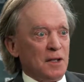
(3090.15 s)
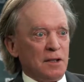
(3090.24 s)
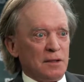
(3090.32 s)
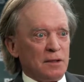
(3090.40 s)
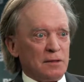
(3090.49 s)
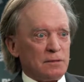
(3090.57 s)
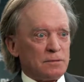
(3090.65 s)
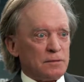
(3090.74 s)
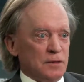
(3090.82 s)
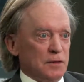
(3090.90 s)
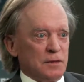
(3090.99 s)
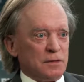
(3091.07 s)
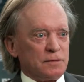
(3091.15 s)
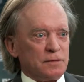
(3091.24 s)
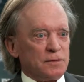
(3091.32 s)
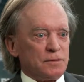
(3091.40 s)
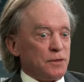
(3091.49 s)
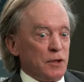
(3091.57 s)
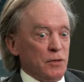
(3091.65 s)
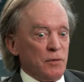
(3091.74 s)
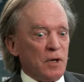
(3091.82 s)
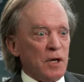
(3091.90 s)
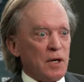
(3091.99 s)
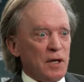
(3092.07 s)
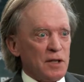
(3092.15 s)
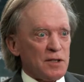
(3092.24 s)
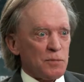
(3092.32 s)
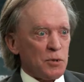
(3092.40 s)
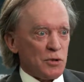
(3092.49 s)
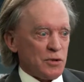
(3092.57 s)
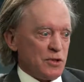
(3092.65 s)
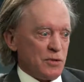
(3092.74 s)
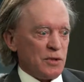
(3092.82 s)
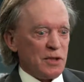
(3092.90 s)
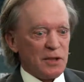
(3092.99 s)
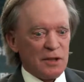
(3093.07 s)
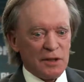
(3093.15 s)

little fun ride, as opposed to